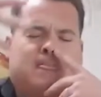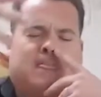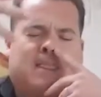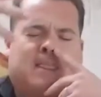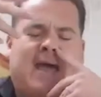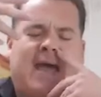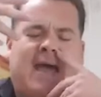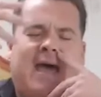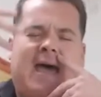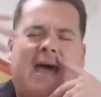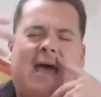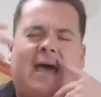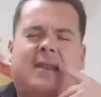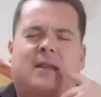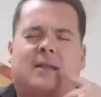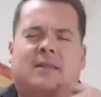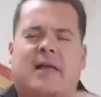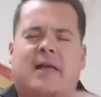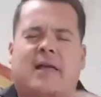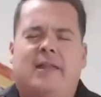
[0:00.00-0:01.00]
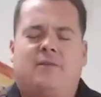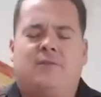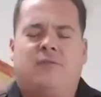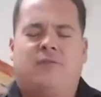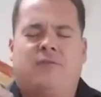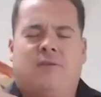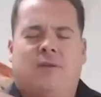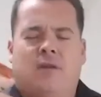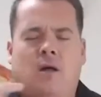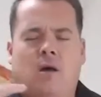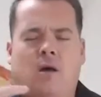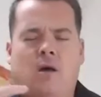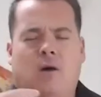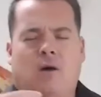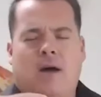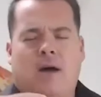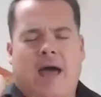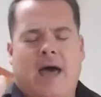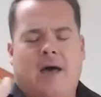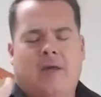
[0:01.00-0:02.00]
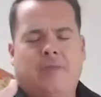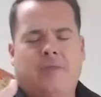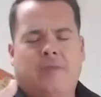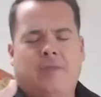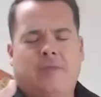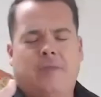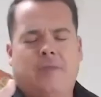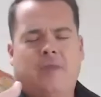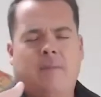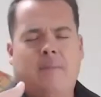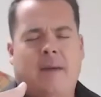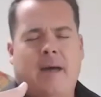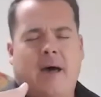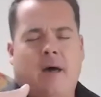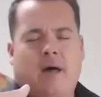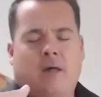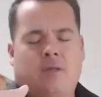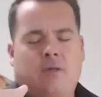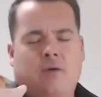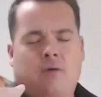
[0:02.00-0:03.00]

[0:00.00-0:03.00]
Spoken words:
and let it flow out the mouth.